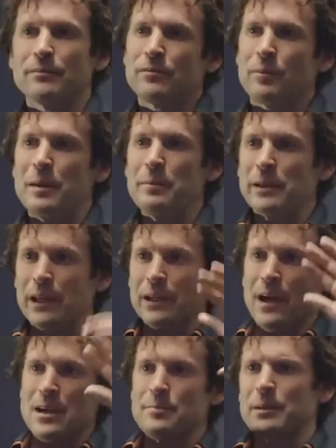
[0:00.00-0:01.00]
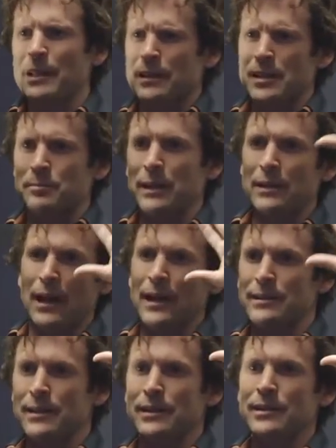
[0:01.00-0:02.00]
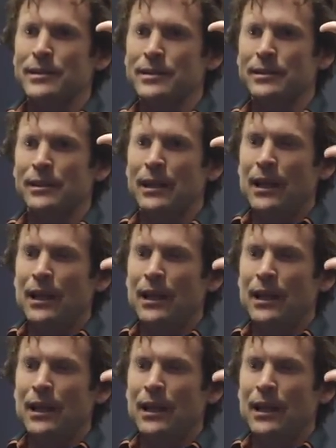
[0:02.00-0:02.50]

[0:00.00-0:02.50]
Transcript: for people to get caught up in like these big ideas